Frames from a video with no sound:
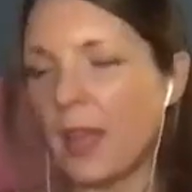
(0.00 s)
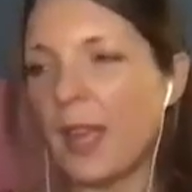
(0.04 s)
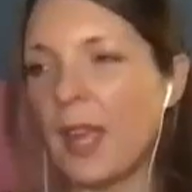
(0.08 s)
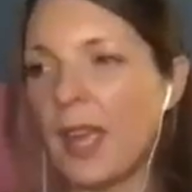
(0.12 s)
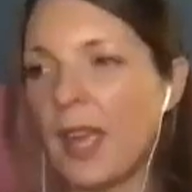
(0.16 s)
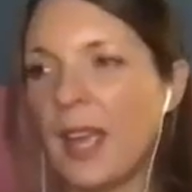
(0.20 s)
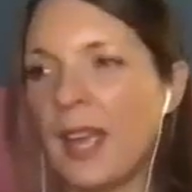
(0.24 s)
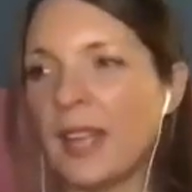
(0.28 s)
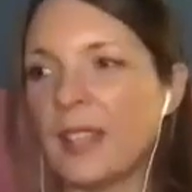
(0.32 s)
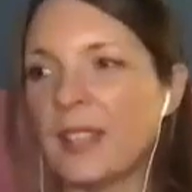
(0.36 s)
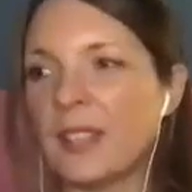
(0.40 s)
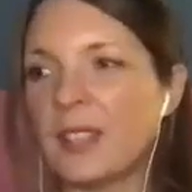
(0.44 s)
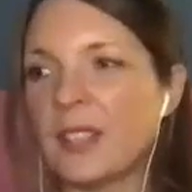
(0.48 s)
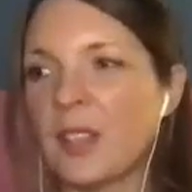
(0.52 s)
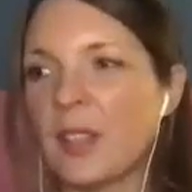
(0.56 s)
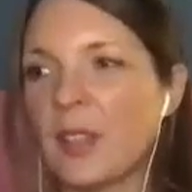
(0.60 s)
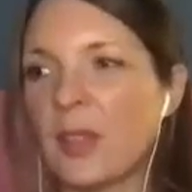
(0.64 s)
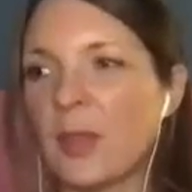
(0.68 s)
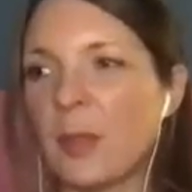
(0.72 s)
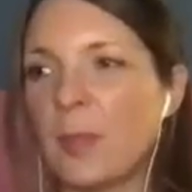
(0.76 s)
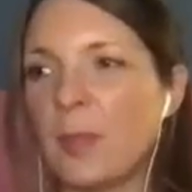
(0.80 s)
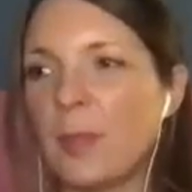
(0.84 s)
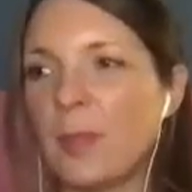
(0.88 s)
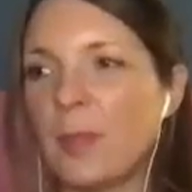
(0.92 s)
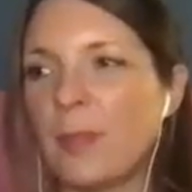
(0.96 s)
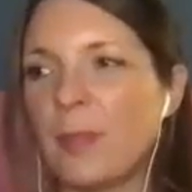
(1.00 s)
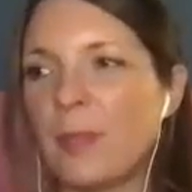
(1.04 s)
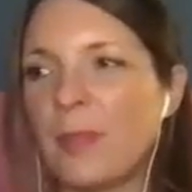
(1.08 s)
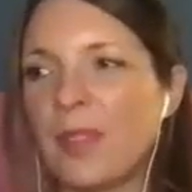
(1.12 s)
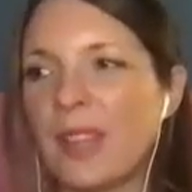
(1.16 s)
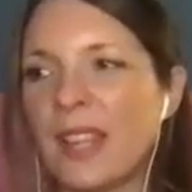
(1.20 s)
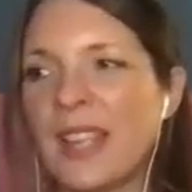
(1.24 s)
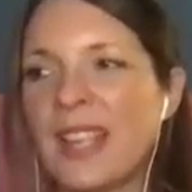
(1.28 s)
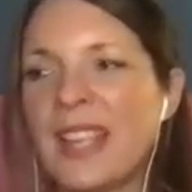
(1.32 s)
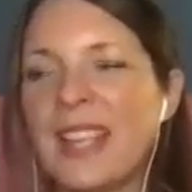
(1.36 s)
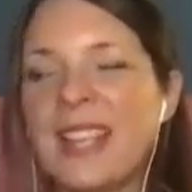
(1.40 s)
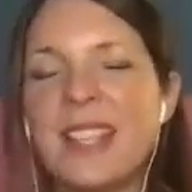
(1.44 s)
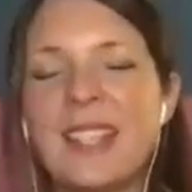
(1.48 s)
And the
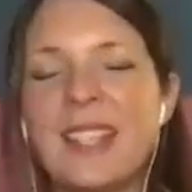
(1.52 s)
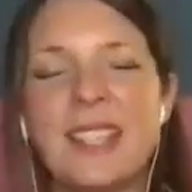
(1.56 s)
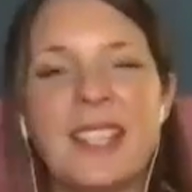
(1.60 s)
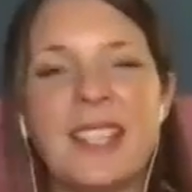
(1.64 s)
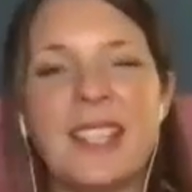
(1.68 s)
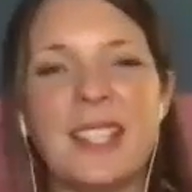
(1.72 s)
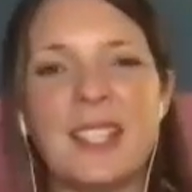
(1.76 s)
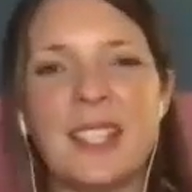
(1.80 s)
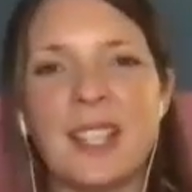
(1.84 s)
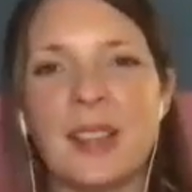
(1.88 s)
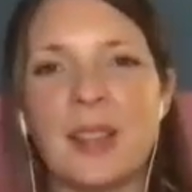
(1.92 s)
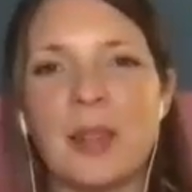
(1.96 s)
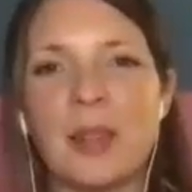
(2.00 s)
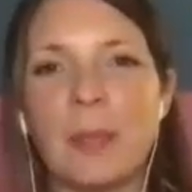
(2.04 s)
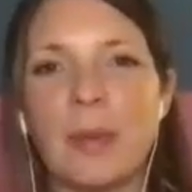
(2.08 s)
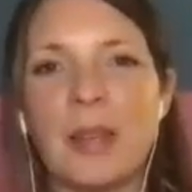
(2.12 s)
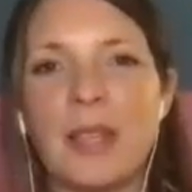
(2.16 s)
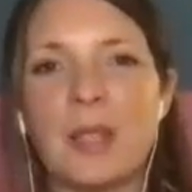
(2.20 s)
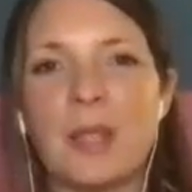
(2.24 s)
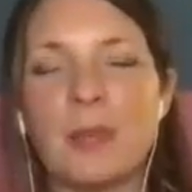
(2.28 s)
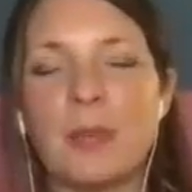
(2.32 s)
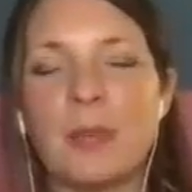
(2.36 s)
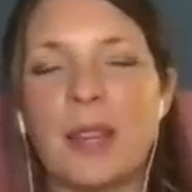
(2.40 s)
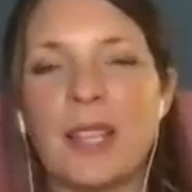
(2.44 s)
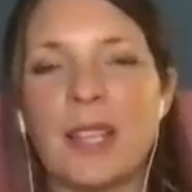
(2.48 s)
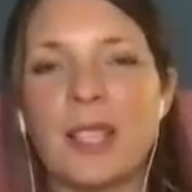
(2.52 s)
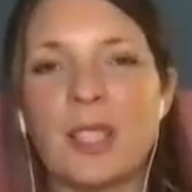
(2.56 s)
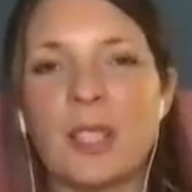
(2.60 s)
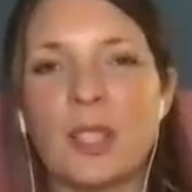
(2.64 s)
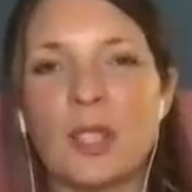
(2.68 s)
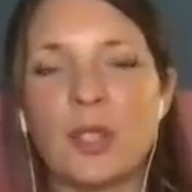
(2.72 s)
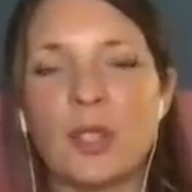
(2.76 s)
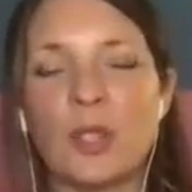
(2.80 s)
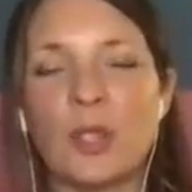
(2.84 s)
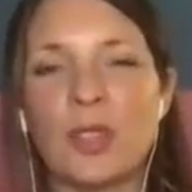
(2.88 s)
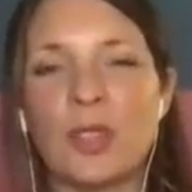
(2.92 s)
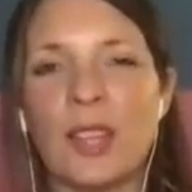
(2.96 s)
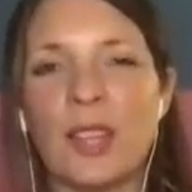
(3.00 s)
easiest and the best place to
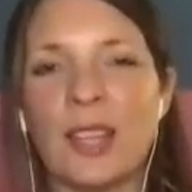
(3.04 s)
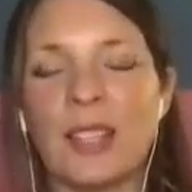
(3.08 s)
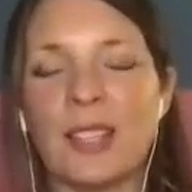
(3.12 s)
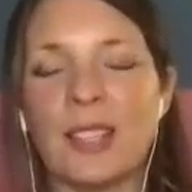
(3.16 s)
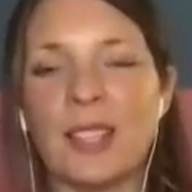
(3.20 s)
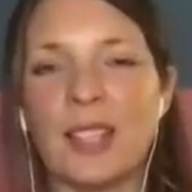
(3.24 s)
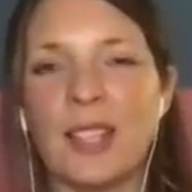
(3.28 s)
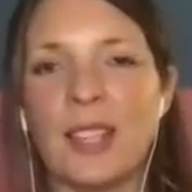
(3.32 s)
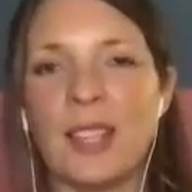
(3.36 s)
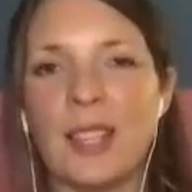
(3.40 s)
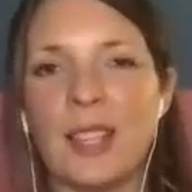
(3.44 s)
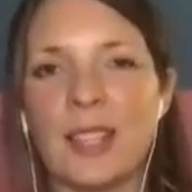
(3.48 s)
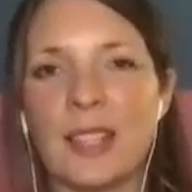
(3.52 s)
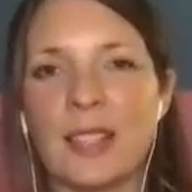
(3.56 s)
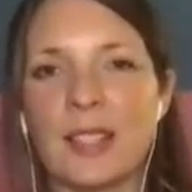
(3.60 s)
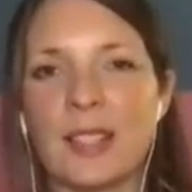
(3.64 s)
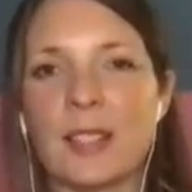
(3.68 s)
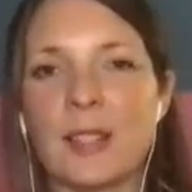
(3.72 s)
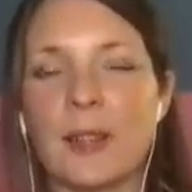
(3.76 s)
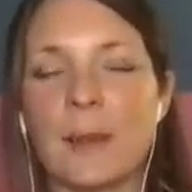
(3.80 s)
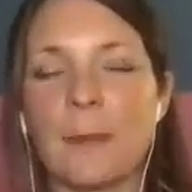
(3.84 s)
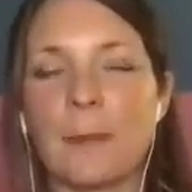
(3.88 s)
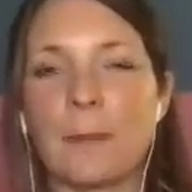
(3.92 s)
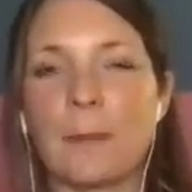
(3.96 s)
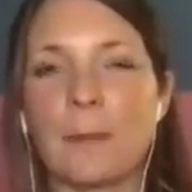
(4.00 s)
do that is